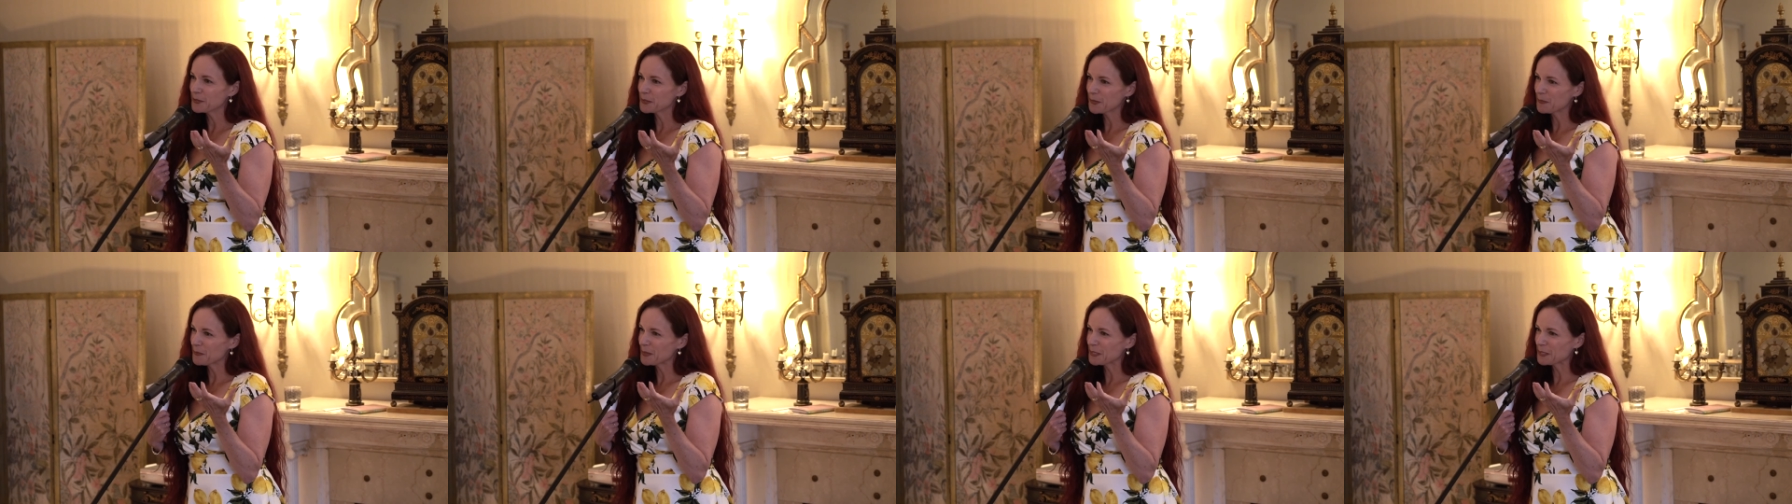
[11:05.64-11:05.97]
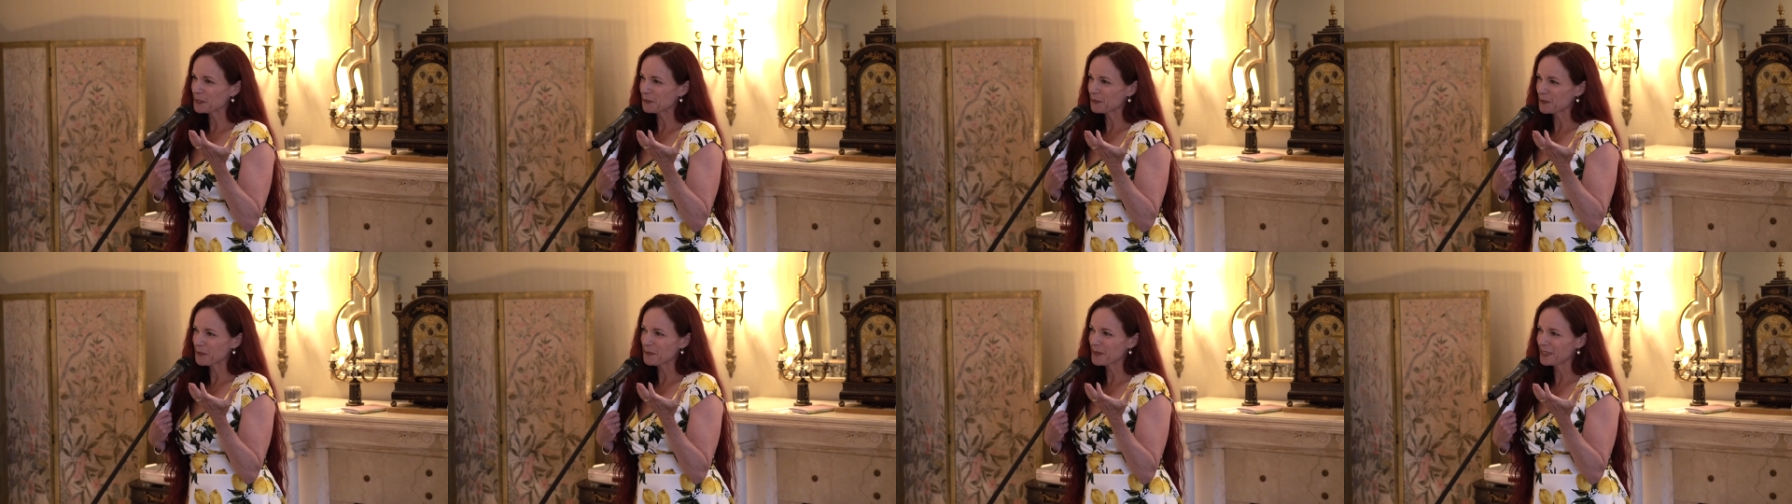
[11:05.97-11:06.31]
you so
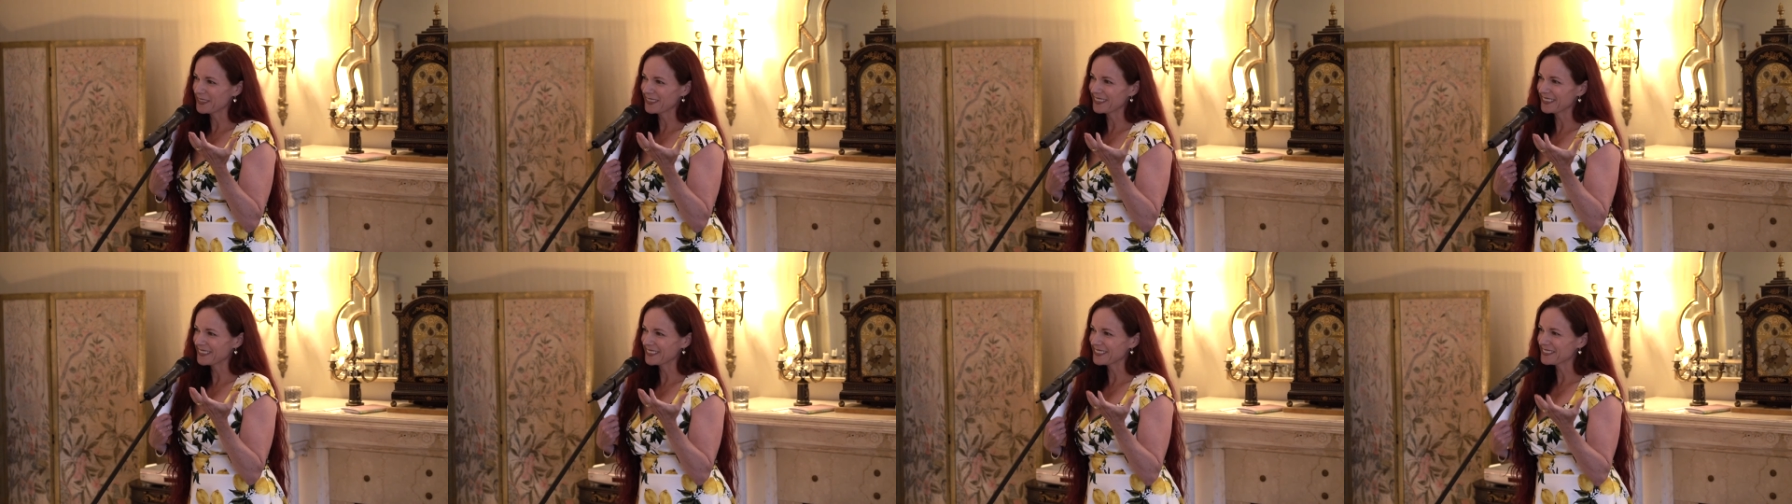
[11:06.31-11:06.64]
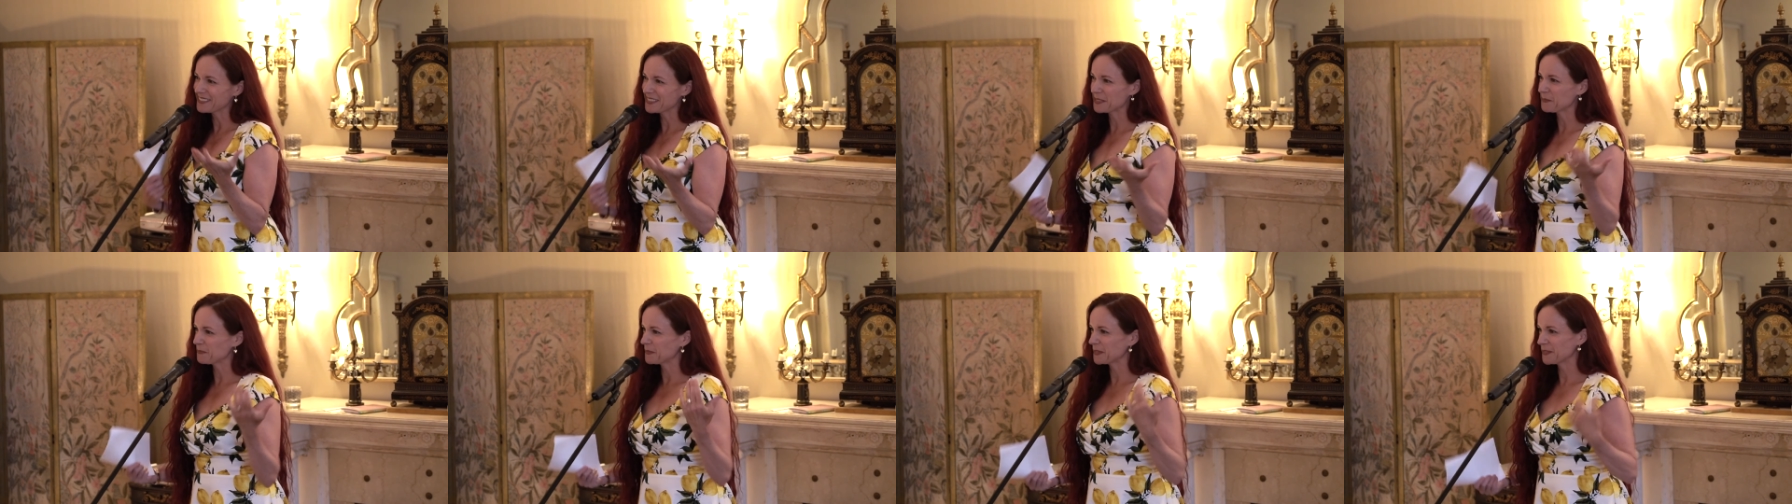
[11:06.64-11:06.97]
much for being here.
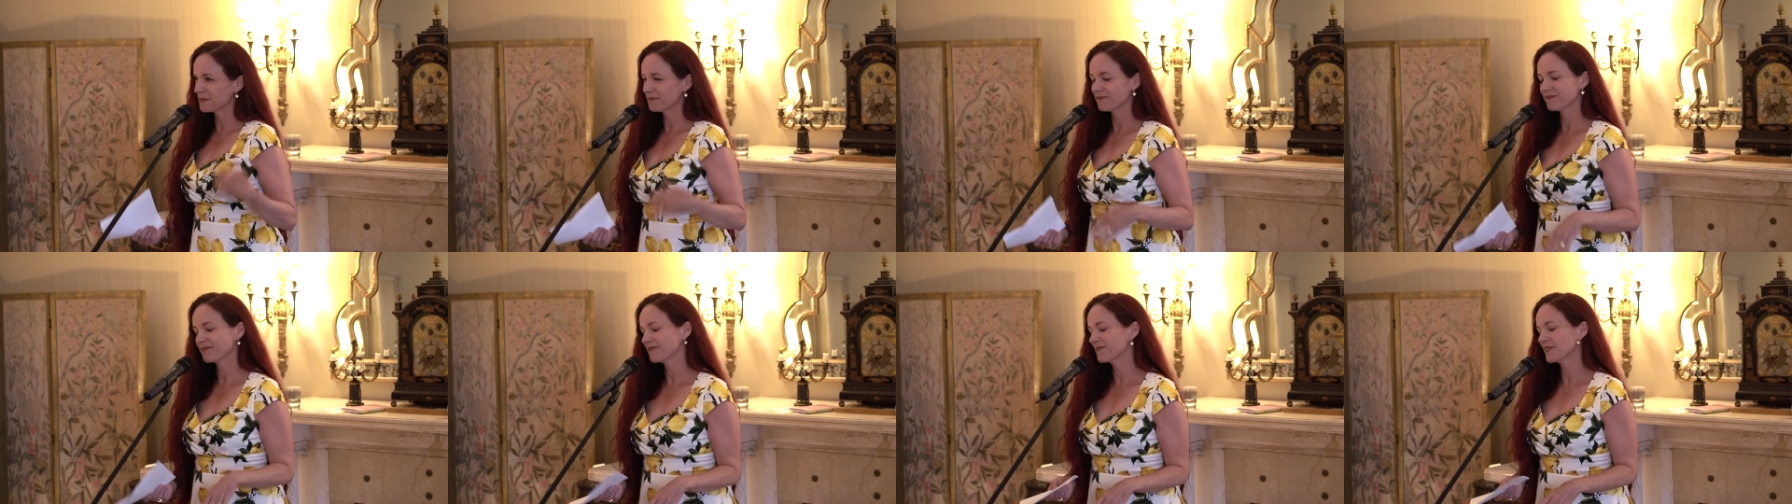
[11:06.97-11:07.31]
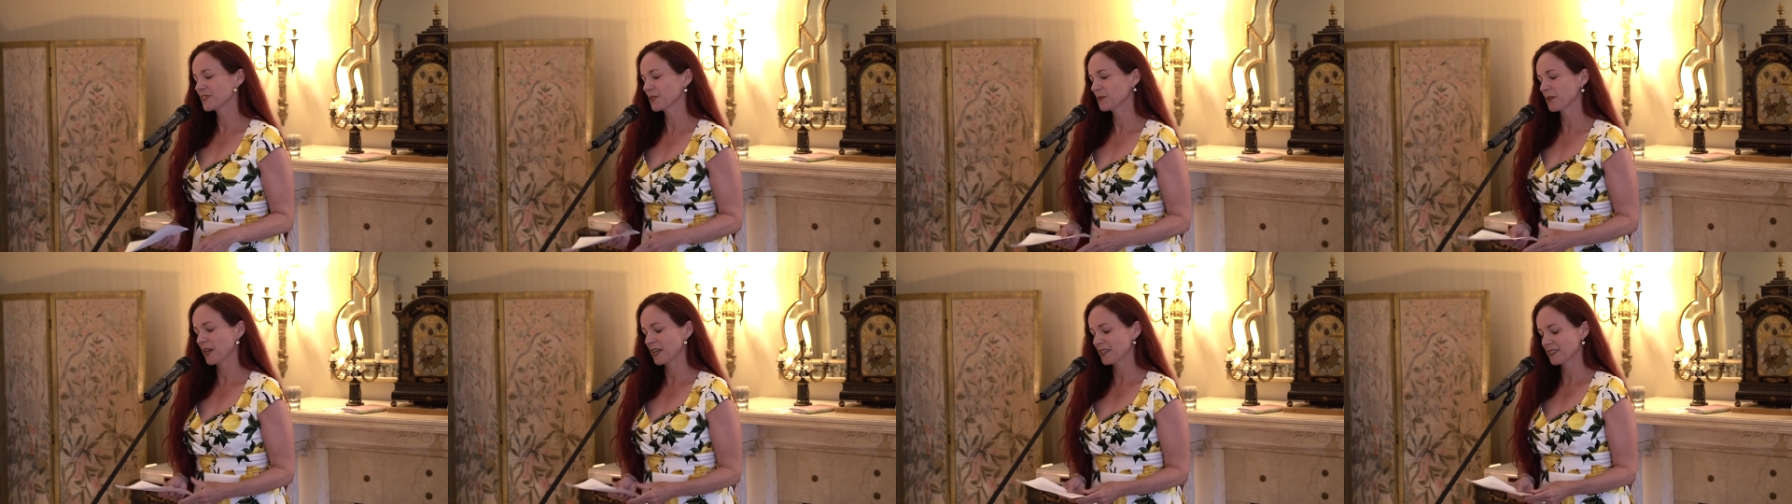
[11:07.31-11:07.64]
It's been
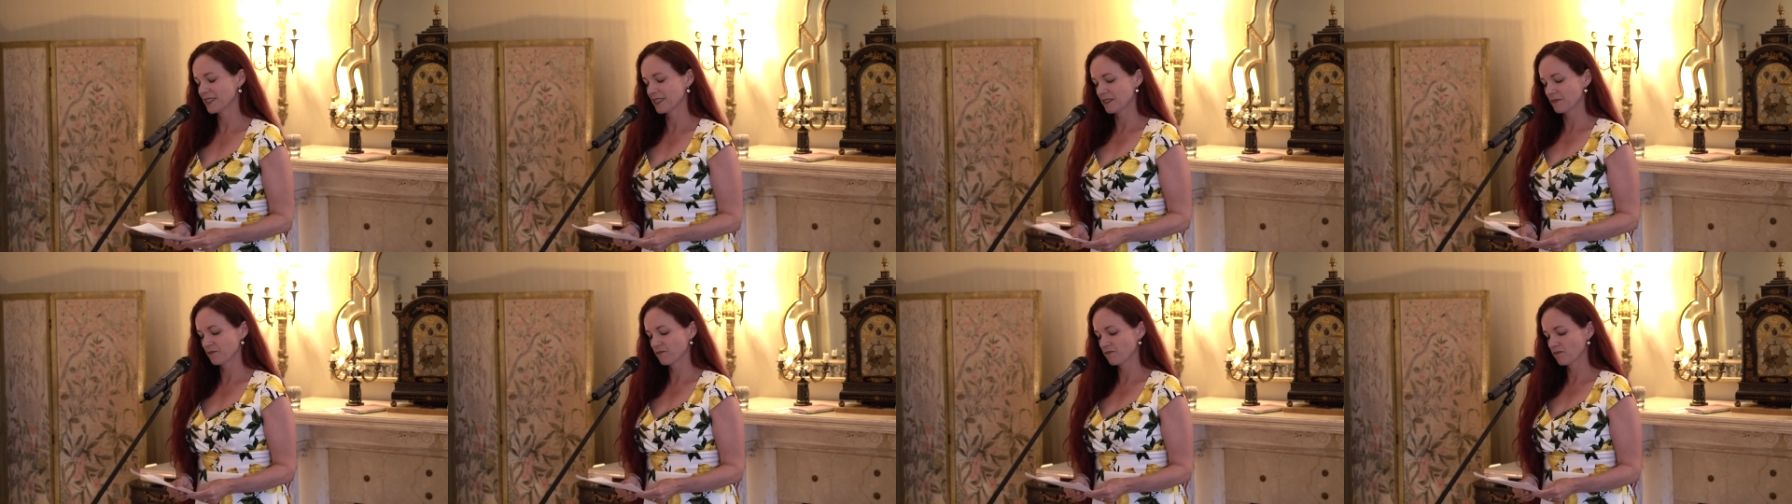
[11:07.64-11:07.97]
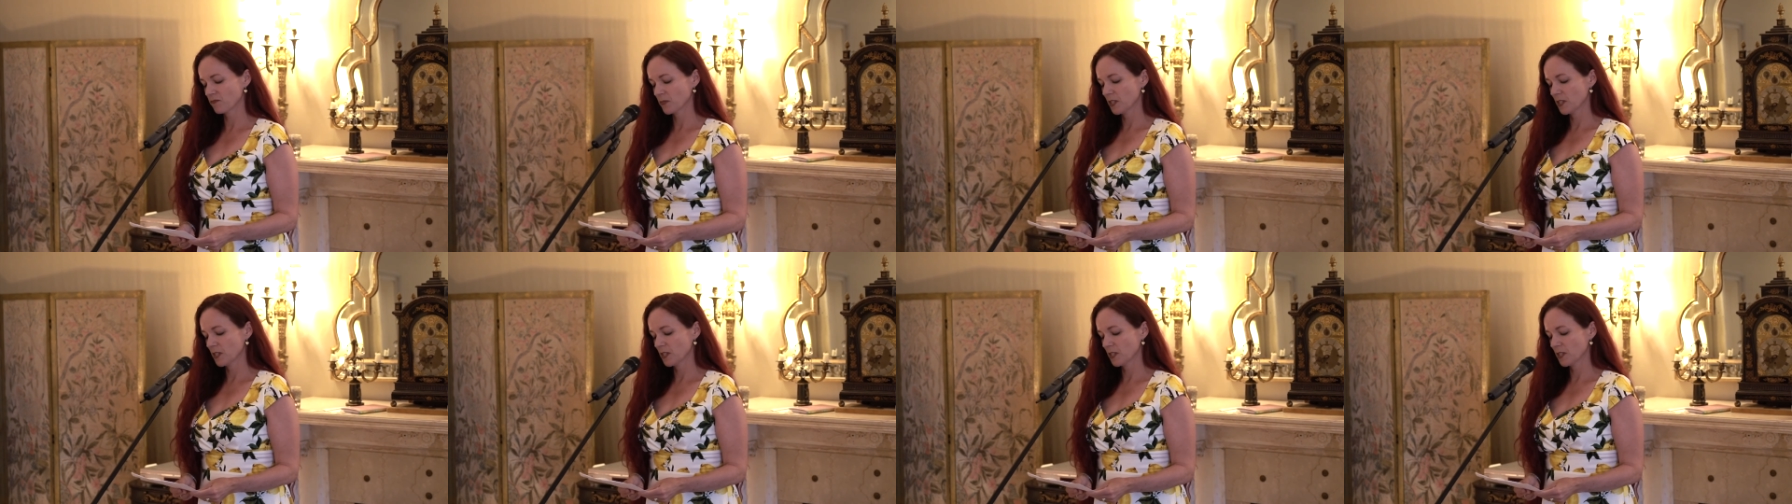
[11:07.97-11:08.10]
so nice.